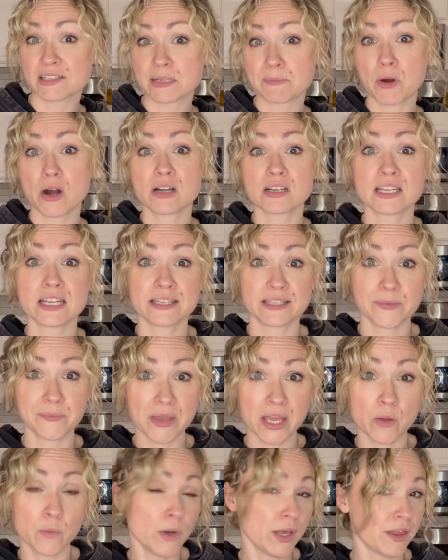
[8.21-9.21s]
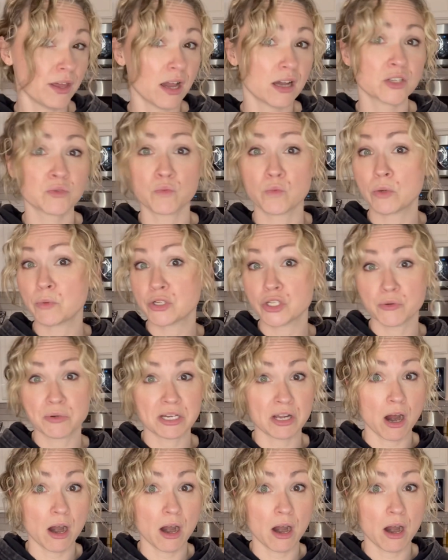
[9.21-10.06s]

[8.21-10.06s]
to participate with us when we were doing